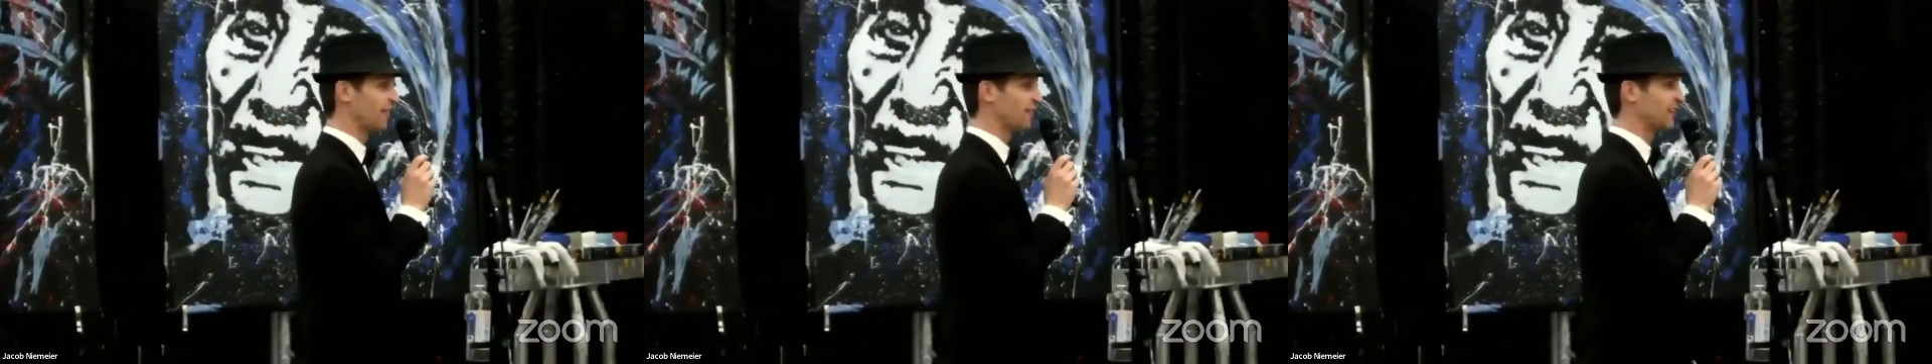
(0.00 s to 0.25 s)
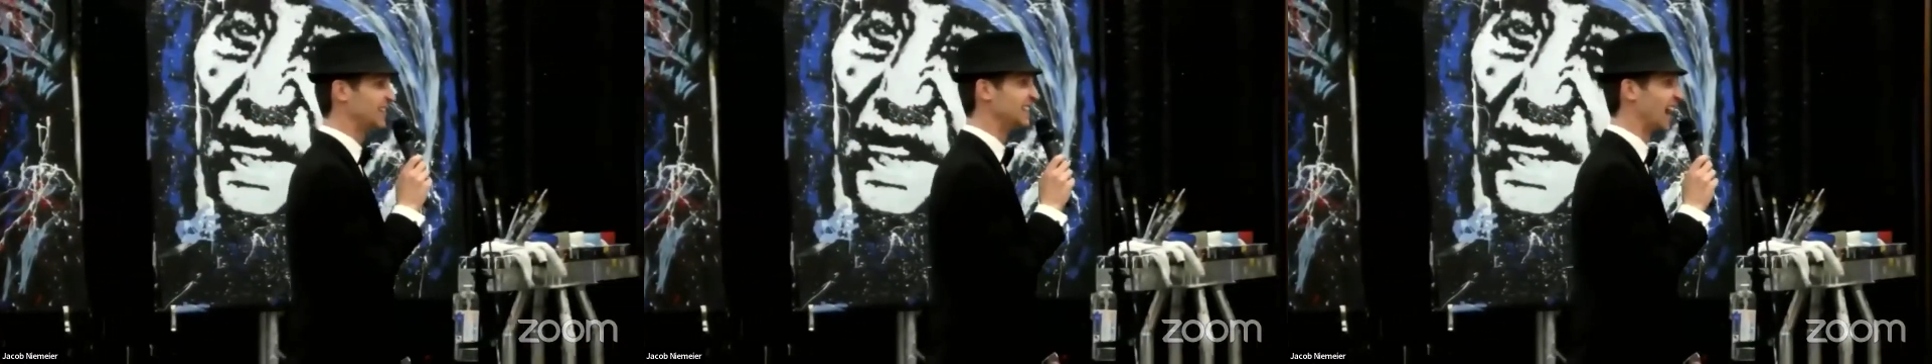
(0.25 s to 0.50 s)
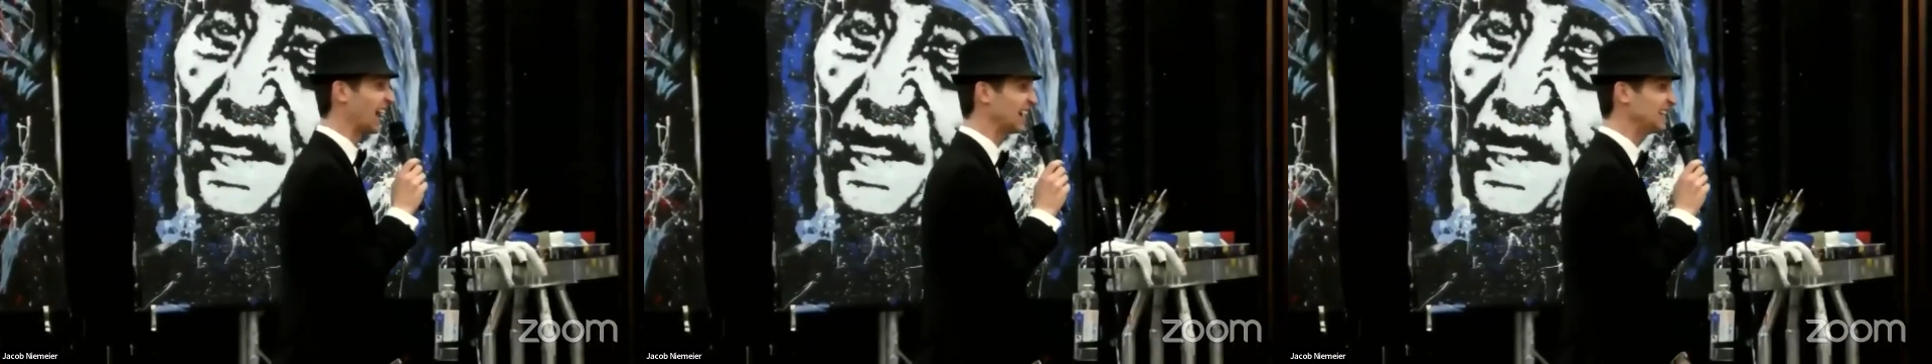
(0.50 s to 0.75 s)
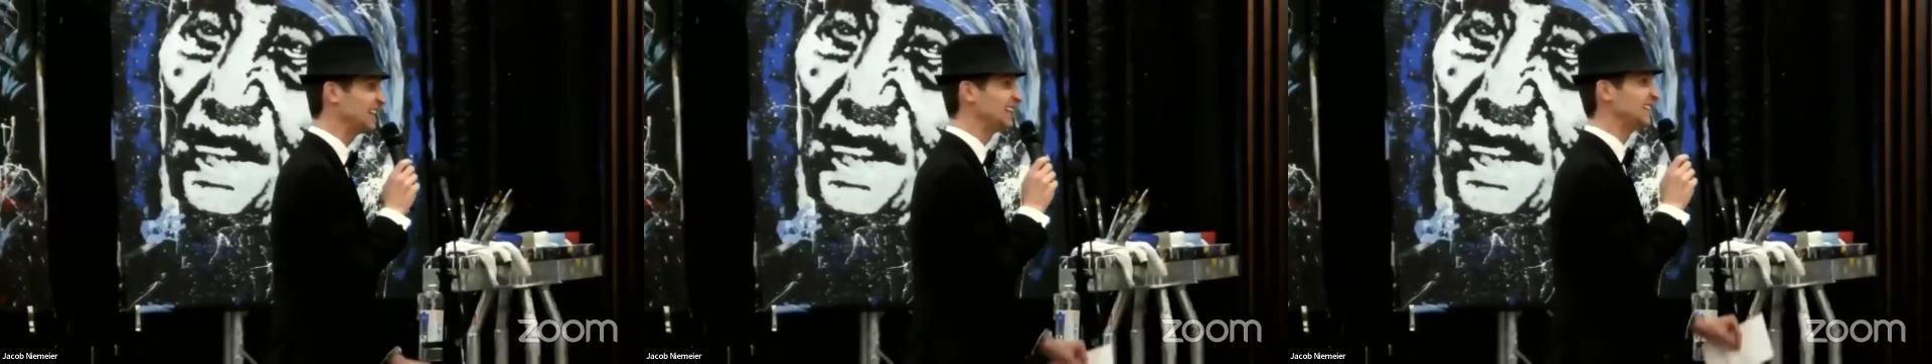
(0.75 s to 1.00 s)
Every
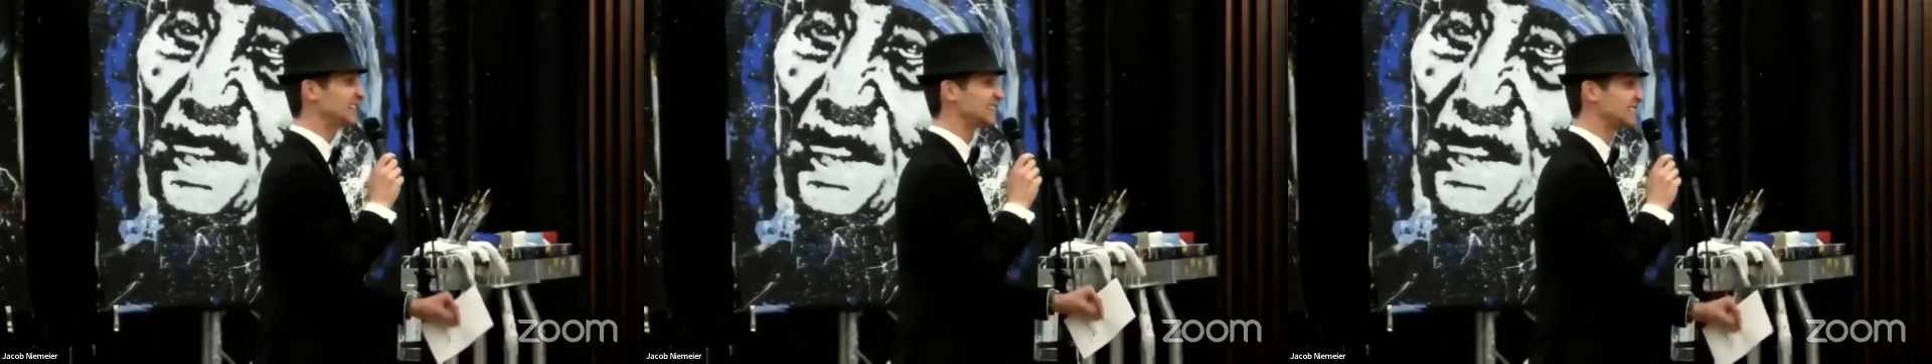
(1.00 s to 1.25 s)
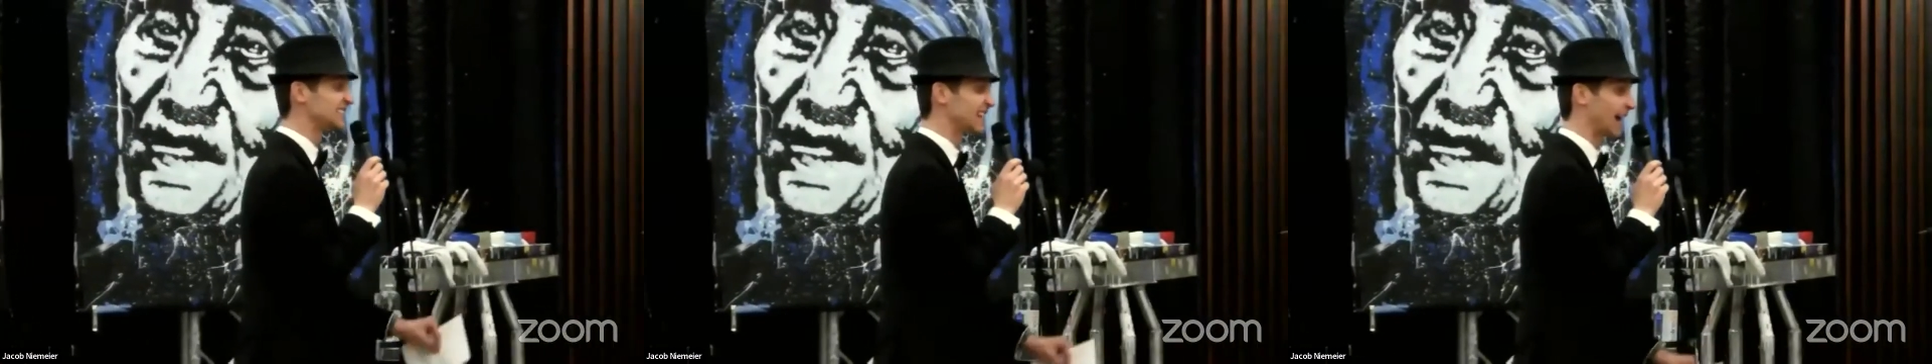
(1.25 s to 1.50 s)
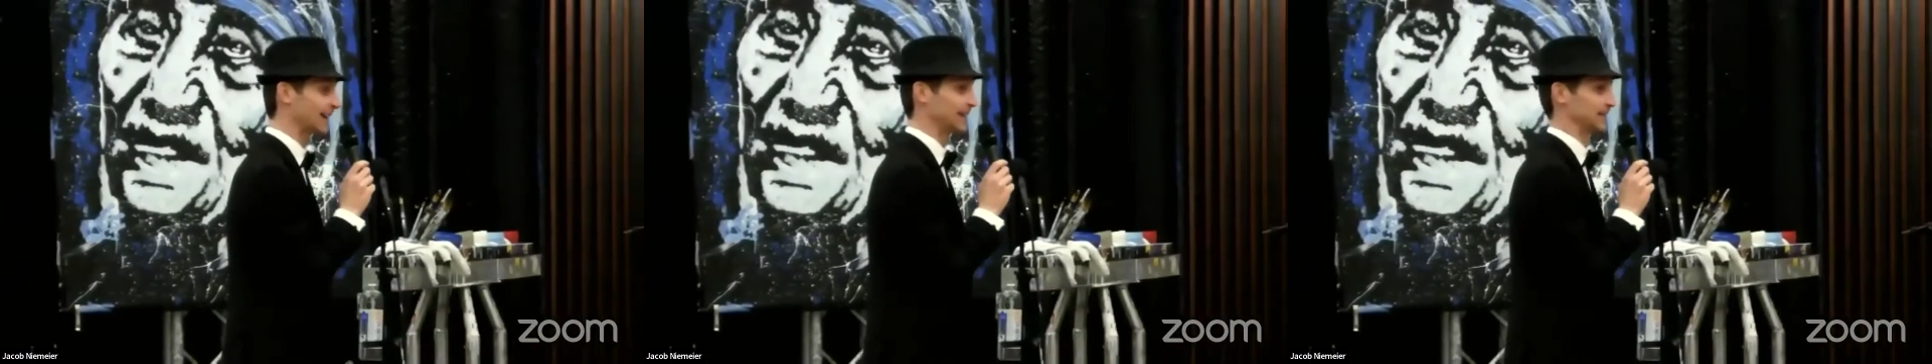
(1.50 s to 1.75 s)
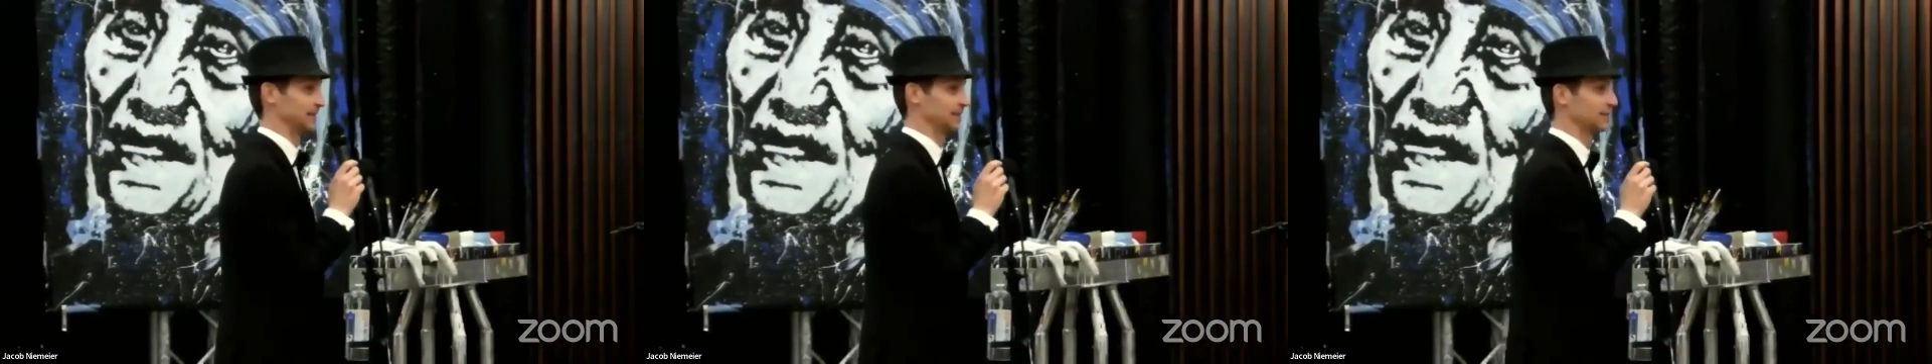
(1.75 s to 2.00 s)
90
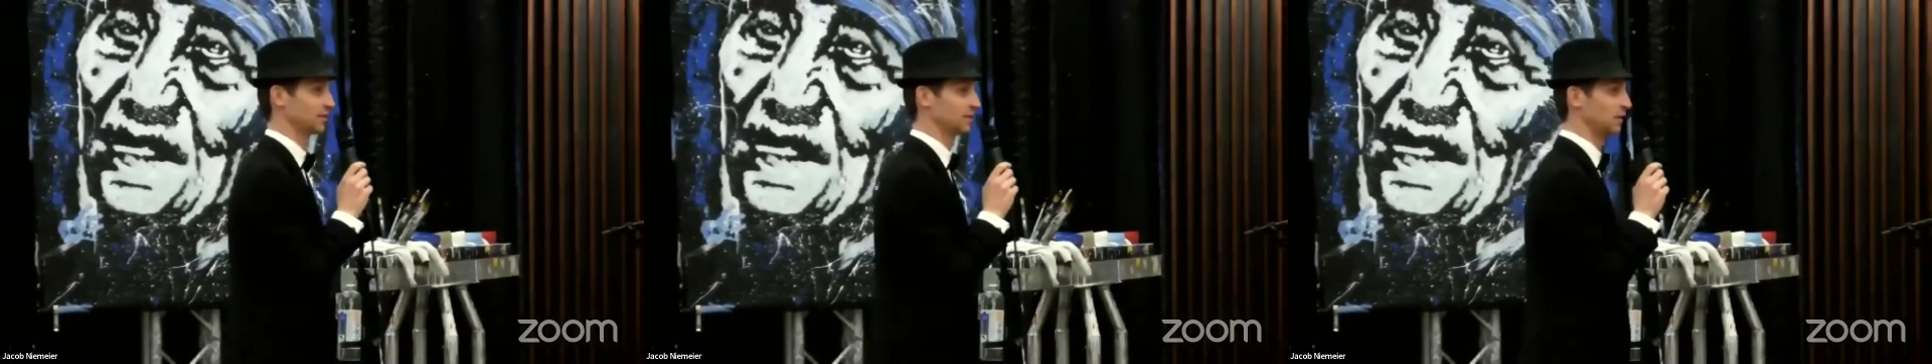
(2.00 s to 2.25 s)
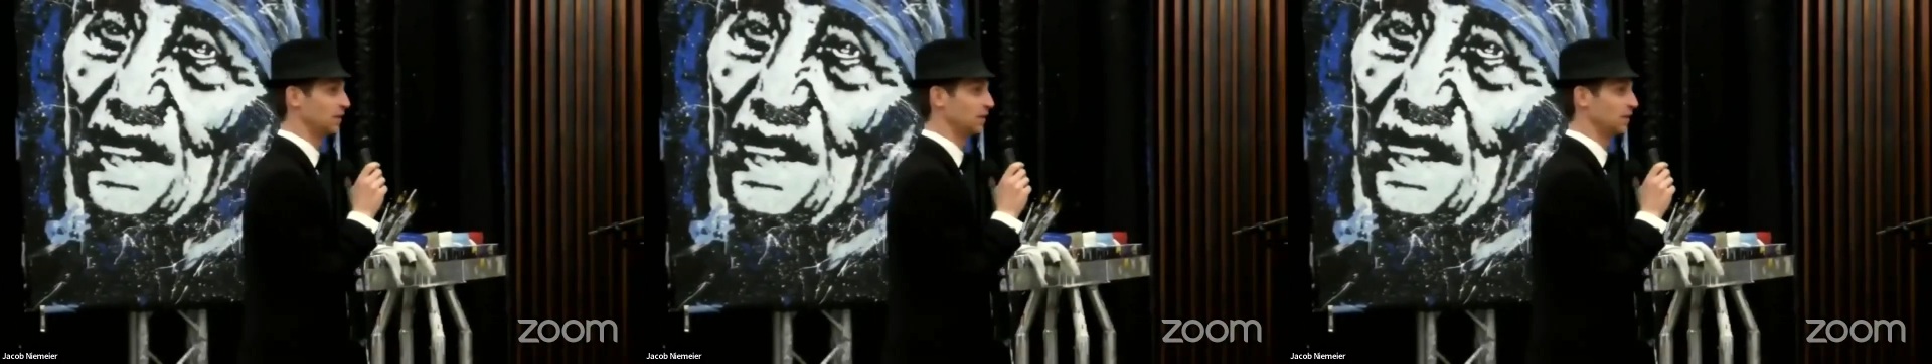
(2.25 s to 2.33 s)
seconds,